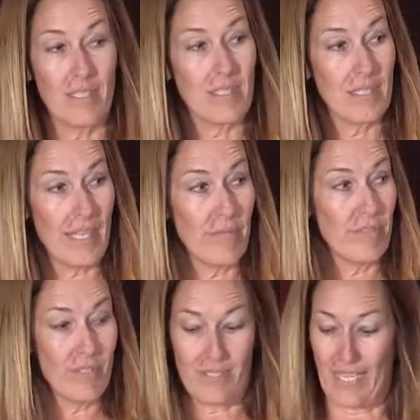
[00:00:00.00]
it's
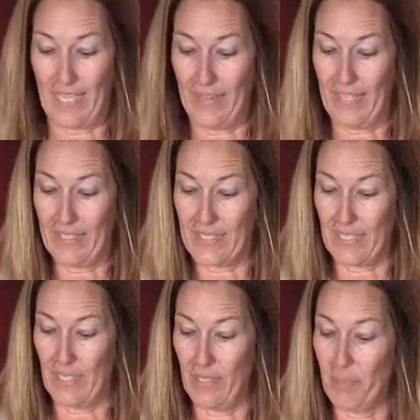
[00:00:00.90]
safe to say that
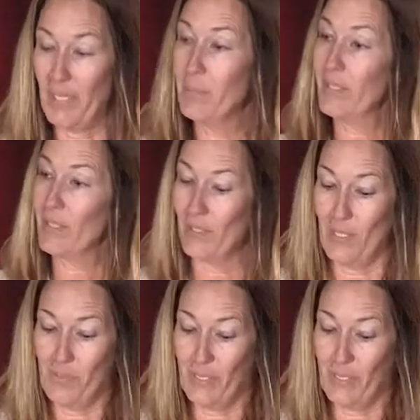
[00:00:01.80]
the